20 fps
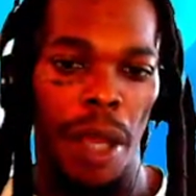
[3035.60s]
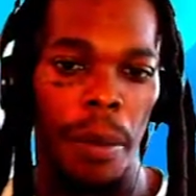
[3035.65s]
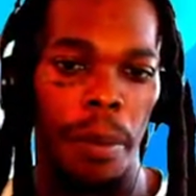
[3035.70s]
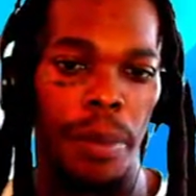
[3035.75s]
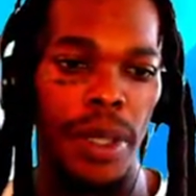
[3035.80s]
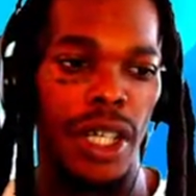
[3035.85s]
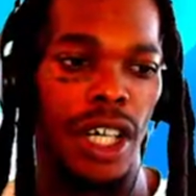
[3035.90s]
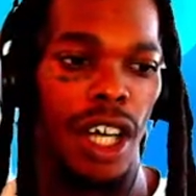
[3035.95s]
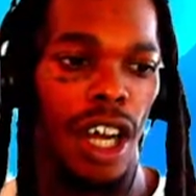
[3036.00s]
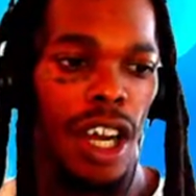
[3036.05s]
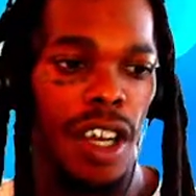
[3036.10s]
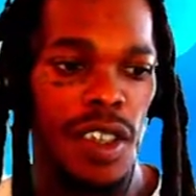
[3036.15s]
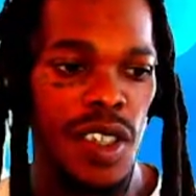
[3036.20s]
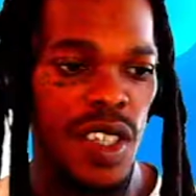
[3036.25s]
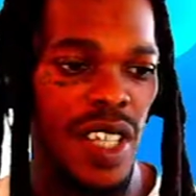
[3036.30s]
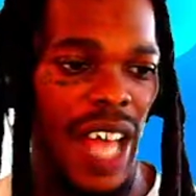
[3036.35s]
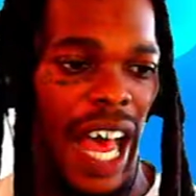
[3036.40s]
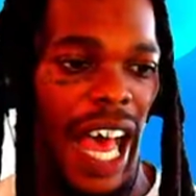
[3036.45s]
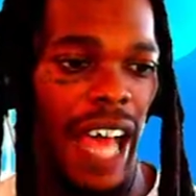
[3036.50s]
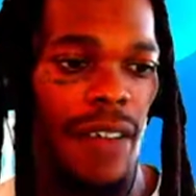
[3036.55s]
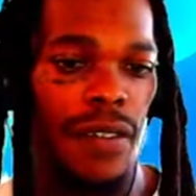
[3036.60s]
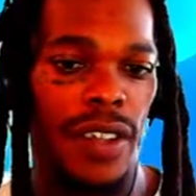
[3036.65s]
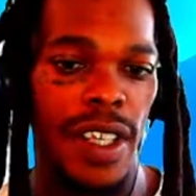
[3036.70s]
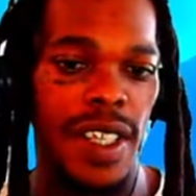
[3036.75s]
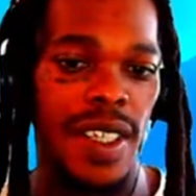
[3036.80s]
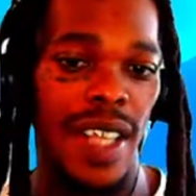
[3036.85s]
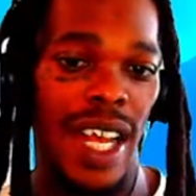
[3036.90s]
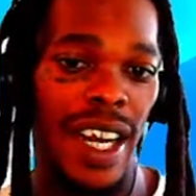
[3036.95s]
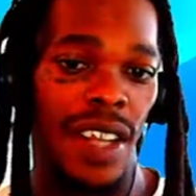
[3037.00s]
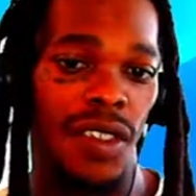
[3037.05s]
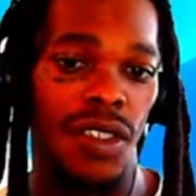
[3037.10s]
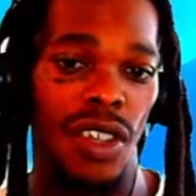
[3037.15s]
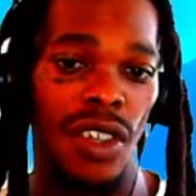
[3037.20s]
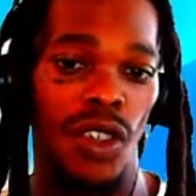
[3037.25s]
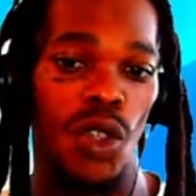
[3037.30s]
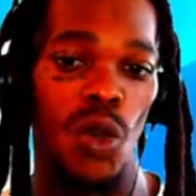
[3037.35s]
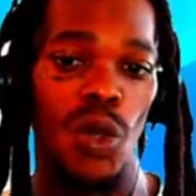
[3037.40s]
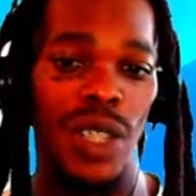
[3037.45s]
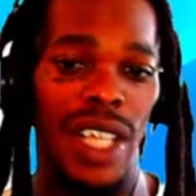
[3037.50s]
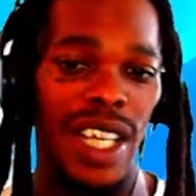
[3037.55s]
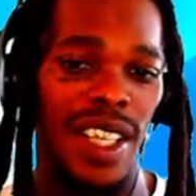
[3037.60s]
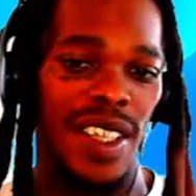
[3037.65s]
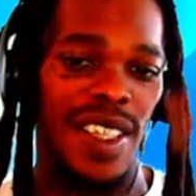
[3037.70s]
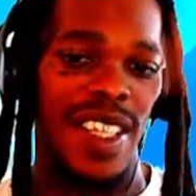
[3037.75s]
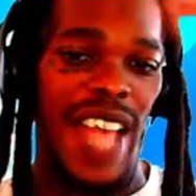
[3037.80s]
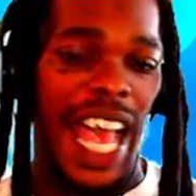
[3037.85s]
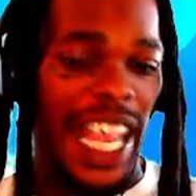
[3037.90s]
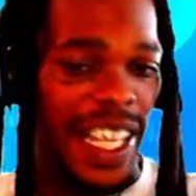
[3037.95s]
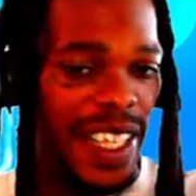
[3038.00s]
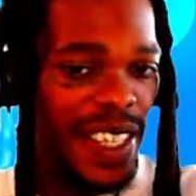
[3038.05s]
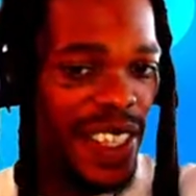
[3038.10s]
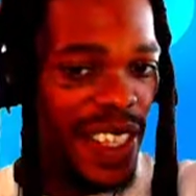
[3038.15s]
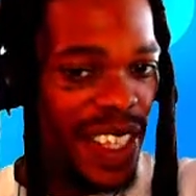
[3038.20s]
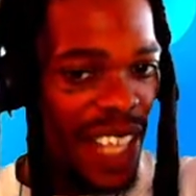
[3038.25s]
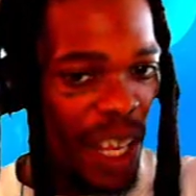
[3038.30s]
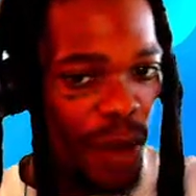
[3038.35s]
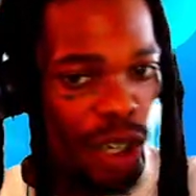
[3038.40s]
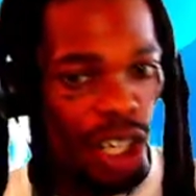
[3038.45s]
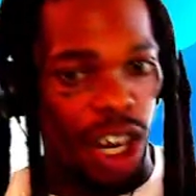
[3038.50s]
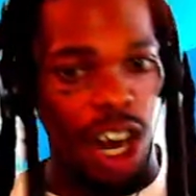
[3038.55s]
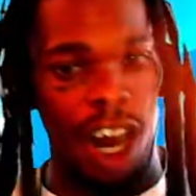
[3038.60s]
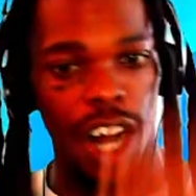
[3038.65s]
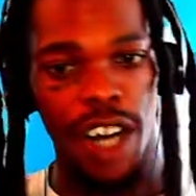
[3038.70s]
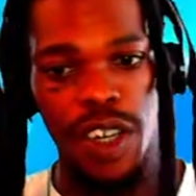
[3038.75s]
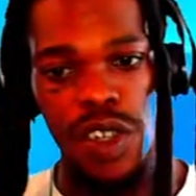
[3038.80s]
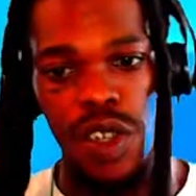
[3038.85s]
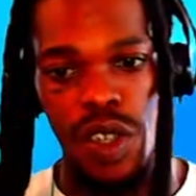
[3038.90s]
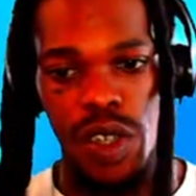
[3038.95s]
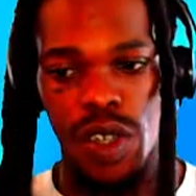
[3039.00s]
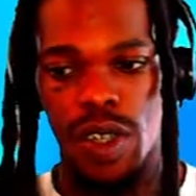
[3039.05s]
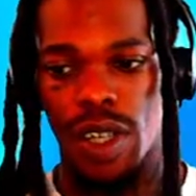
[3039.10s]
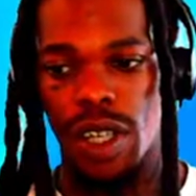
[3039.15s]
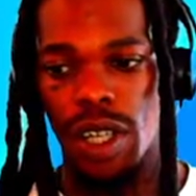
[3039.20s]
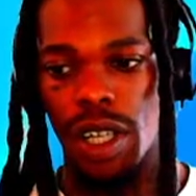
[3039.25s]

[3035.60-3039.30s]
because I've decided to do the exact same cards